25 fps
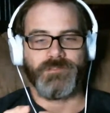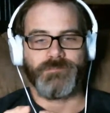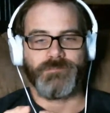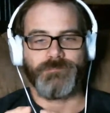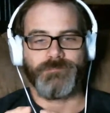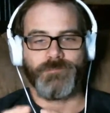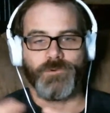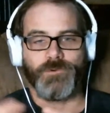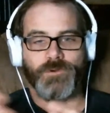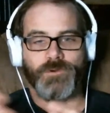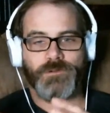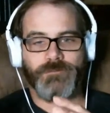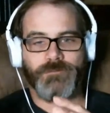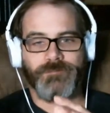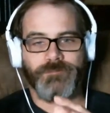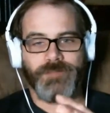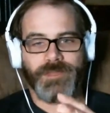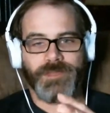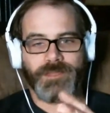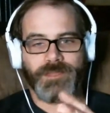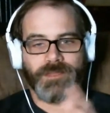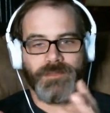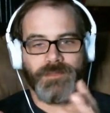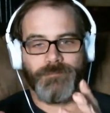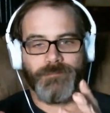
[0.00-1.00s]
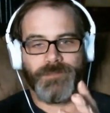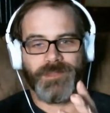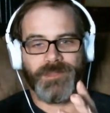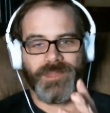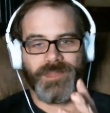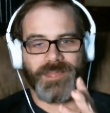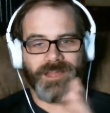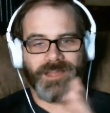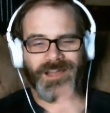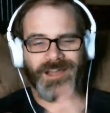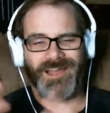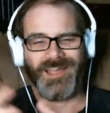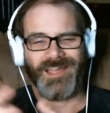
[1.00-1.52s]
more of like going to be
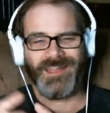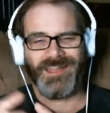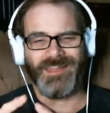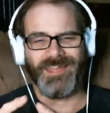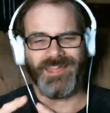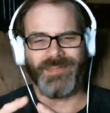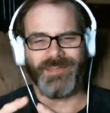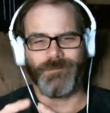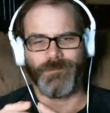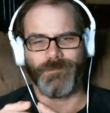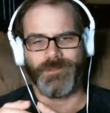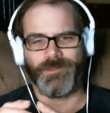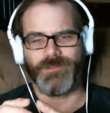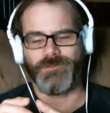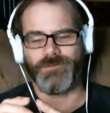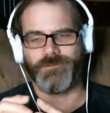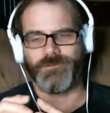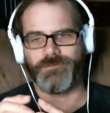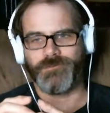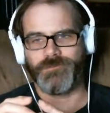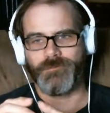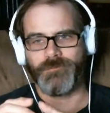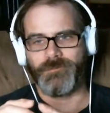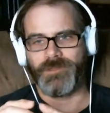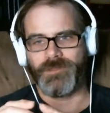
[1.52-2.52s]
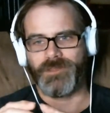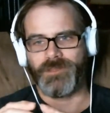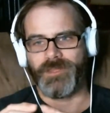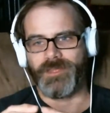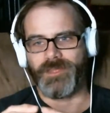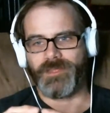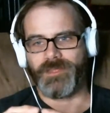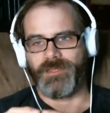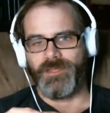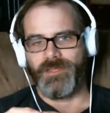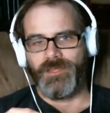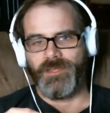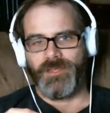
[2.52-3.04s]
like highlight reels for me.
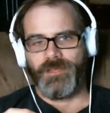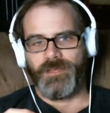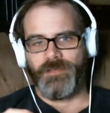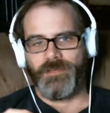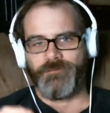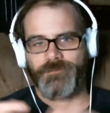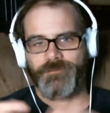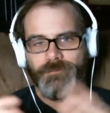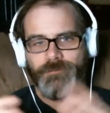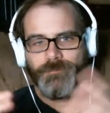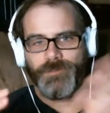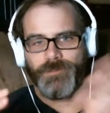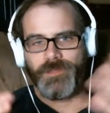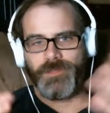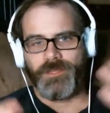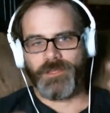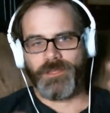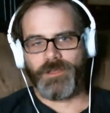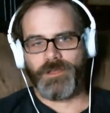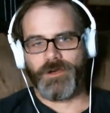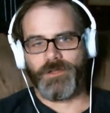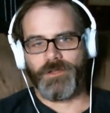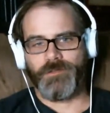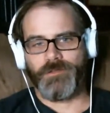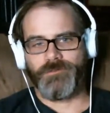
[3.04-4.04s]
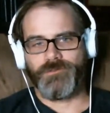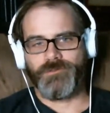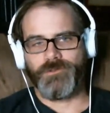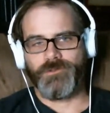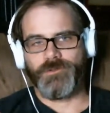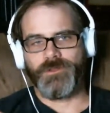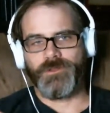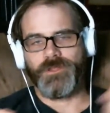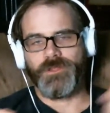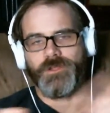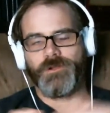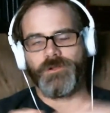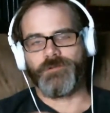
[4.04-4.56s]
Like if I'm playing Call of
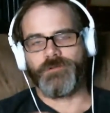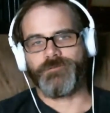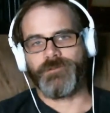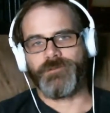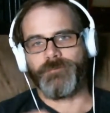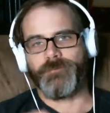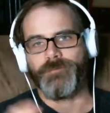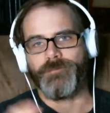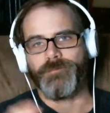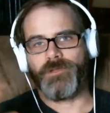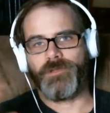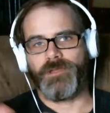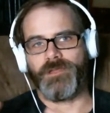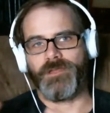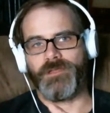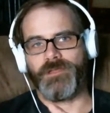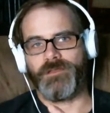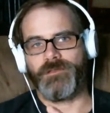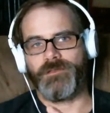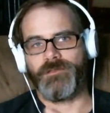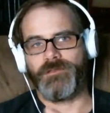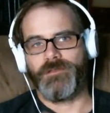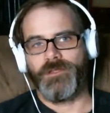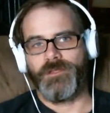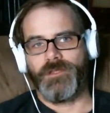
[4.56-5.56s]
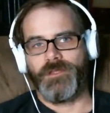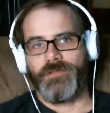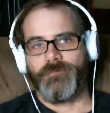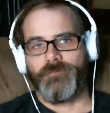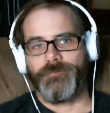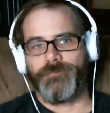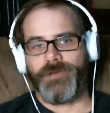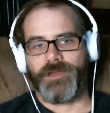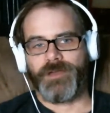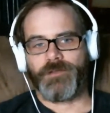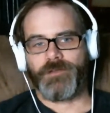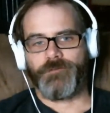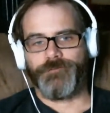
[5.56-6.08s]
Duty, or if I'm playing
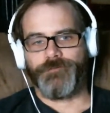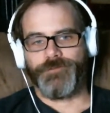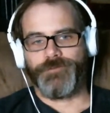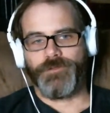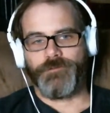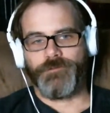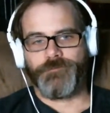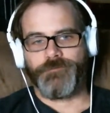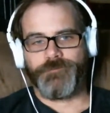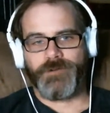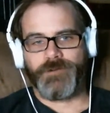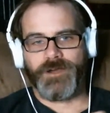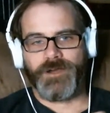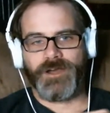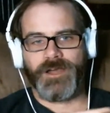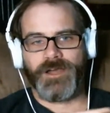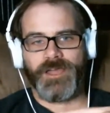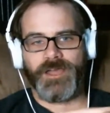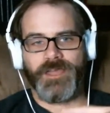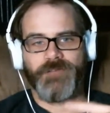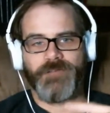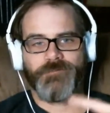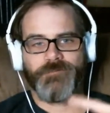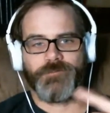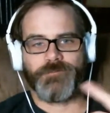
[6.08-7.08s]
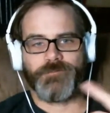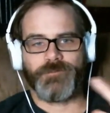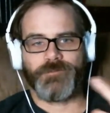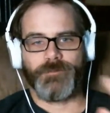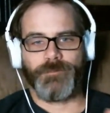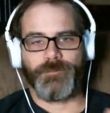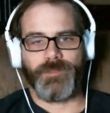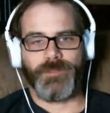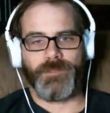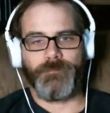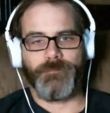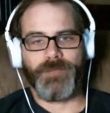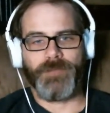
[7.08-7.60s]
Battlefield 5, or if I'm
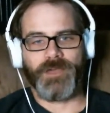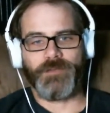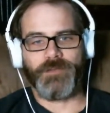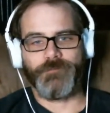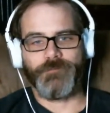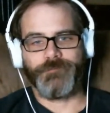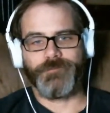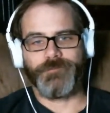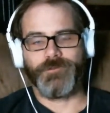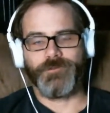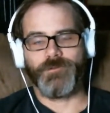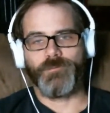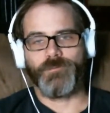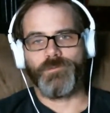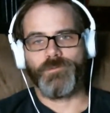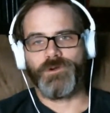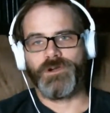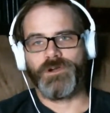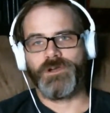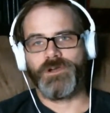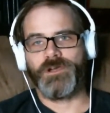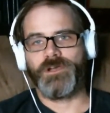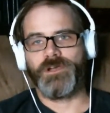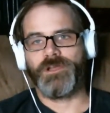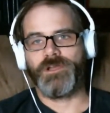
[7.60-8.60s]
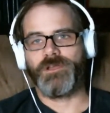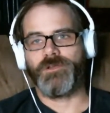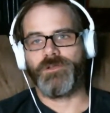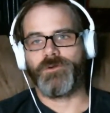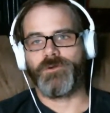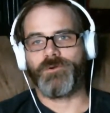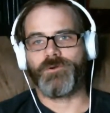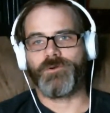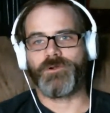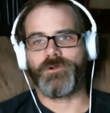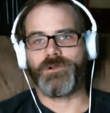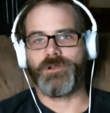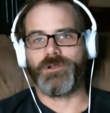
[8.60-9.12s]
playing Battlefield 1,
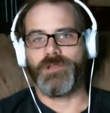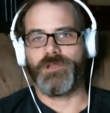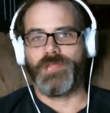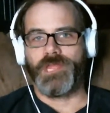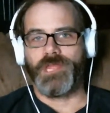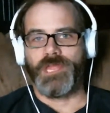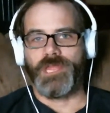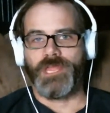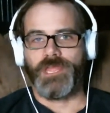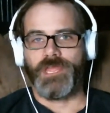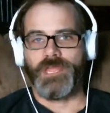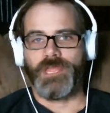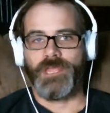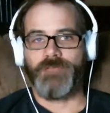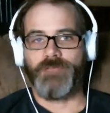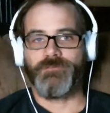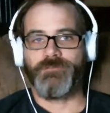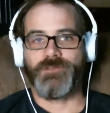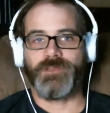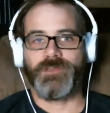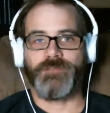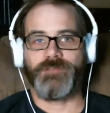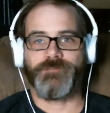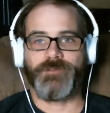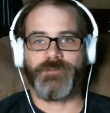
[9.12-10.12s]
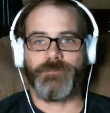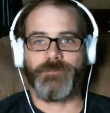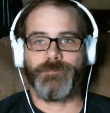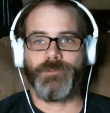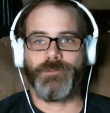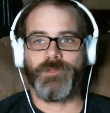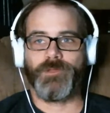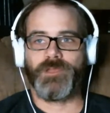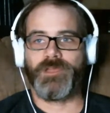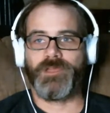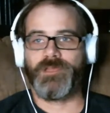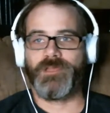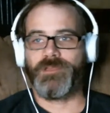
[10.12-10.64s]
or even if I'm
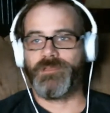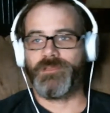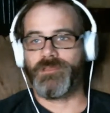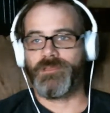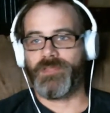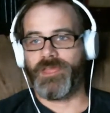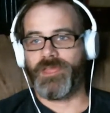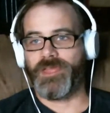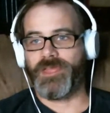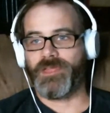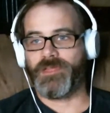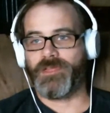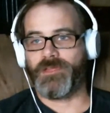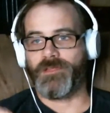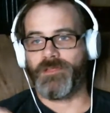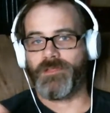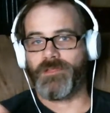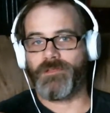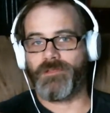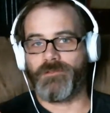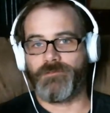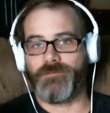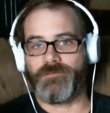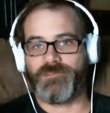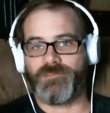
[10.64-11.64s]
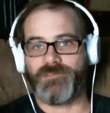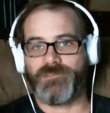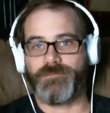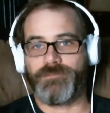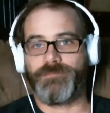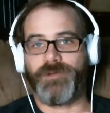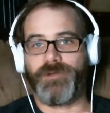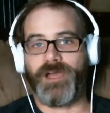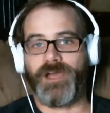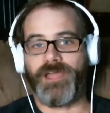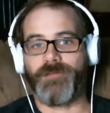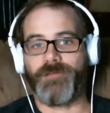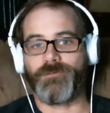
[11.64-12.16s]
playing like
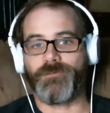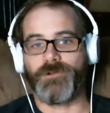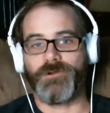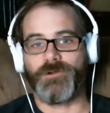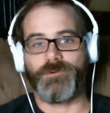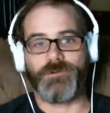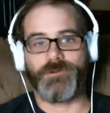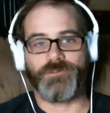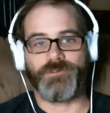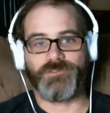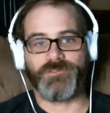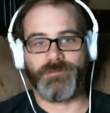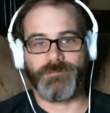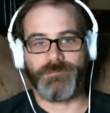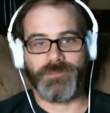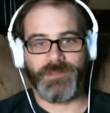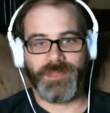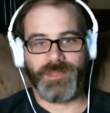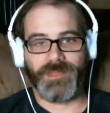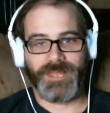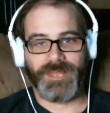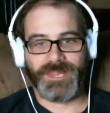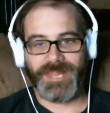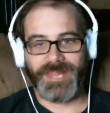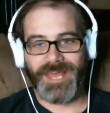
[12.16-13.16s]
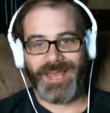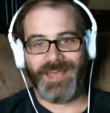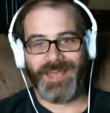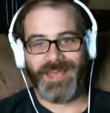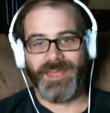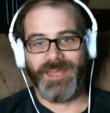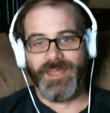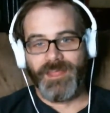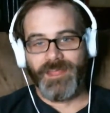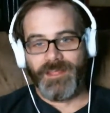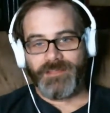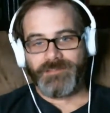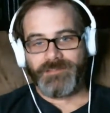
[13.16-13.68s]
Spyro or something like that.
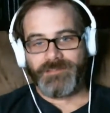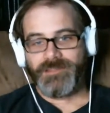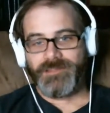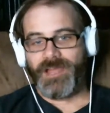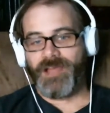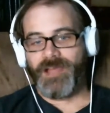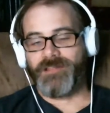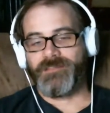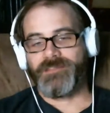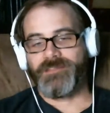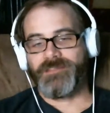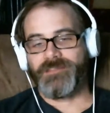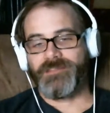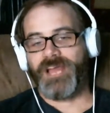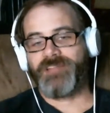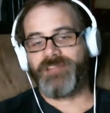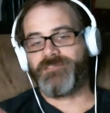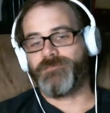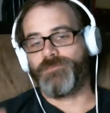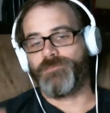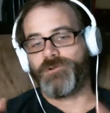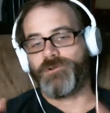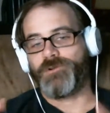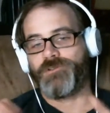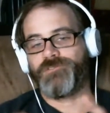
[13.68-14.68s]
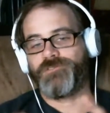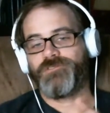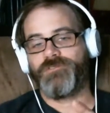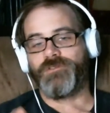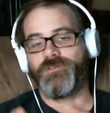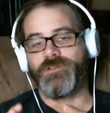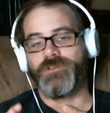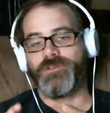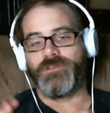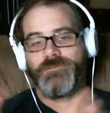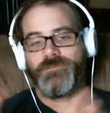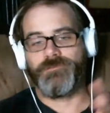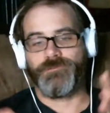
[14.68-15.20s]
That's more
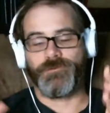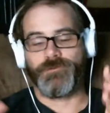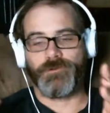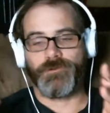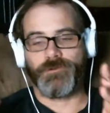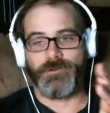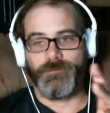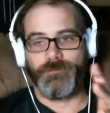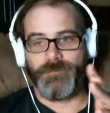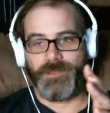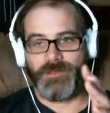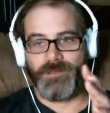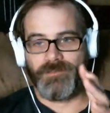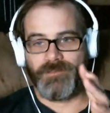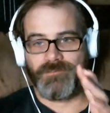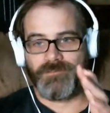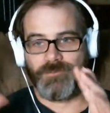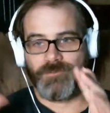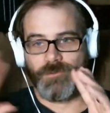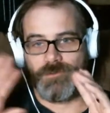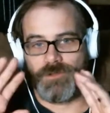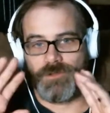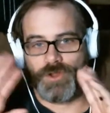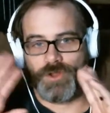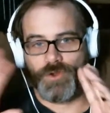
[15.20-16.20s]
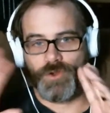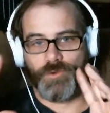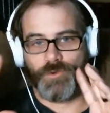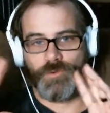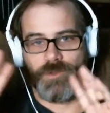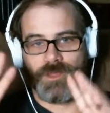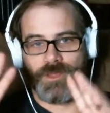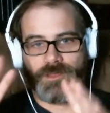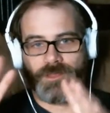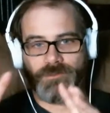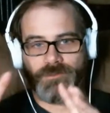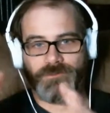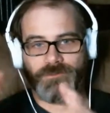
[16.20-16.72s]
suited for me just doing a
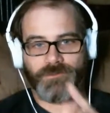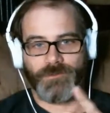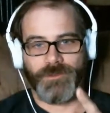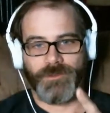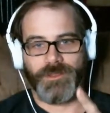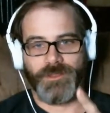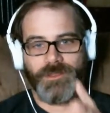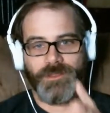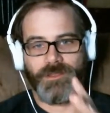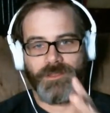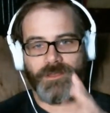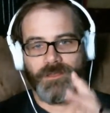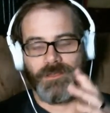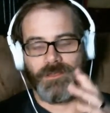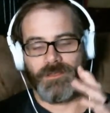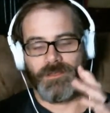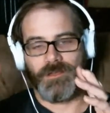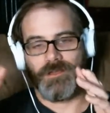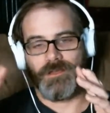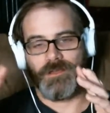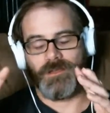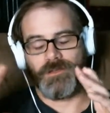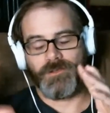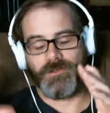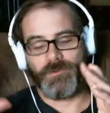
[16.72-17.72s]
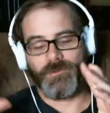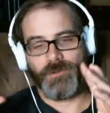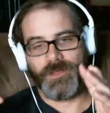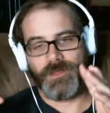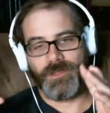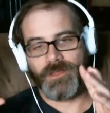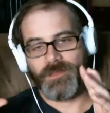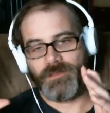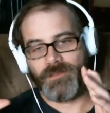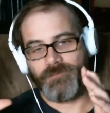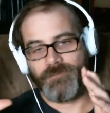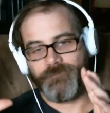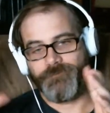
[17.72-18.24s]
quick a
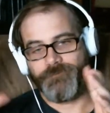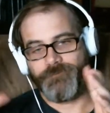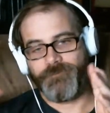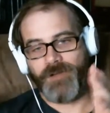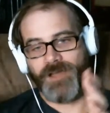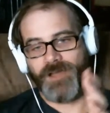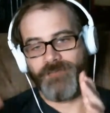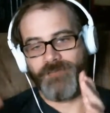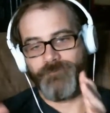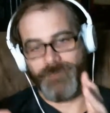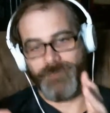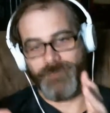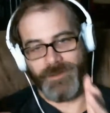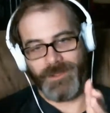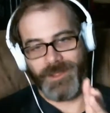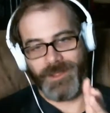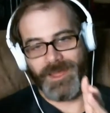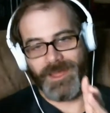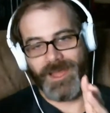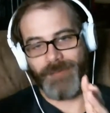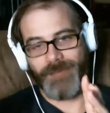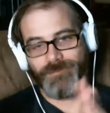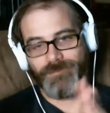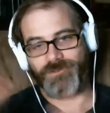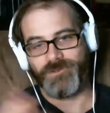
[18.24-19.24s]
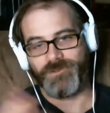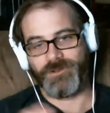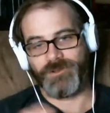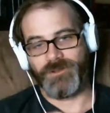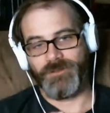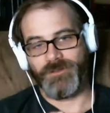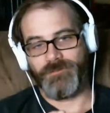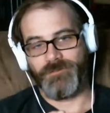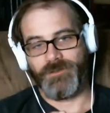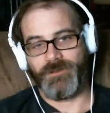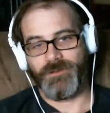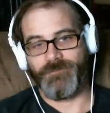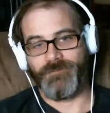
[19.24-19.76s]
quick 5 minute capture
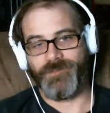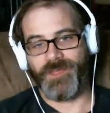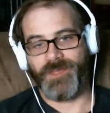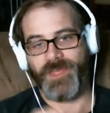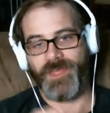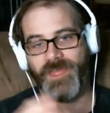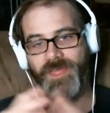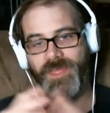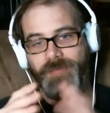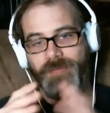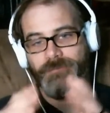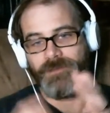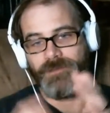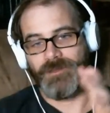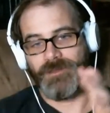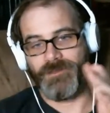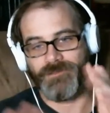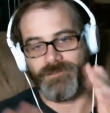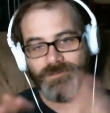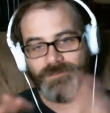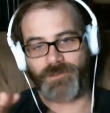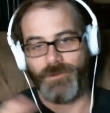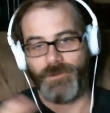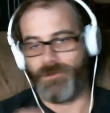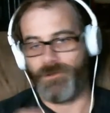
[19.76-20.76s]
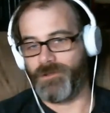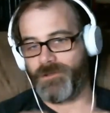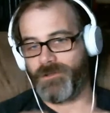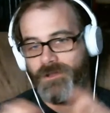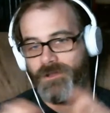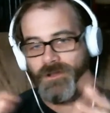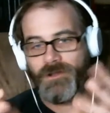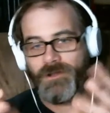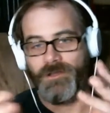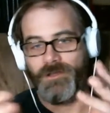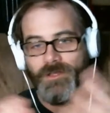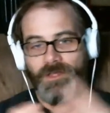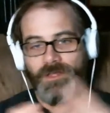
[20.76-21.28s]
of the game, and just
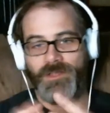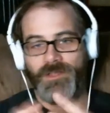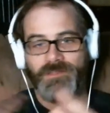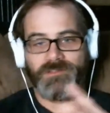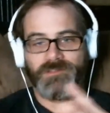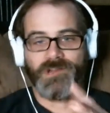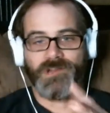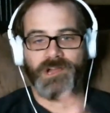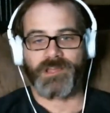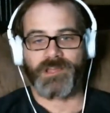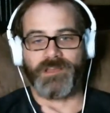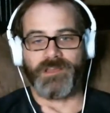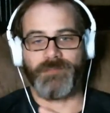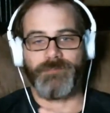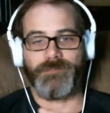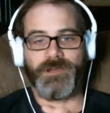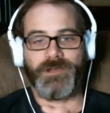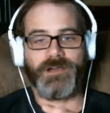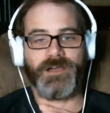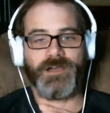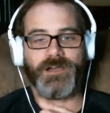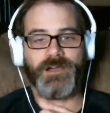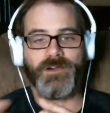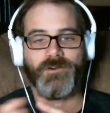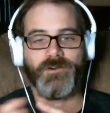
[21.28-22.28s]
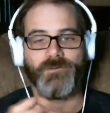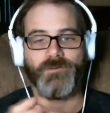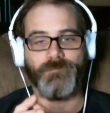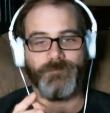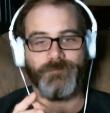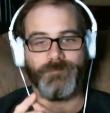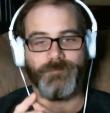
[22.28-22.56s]
going talking about how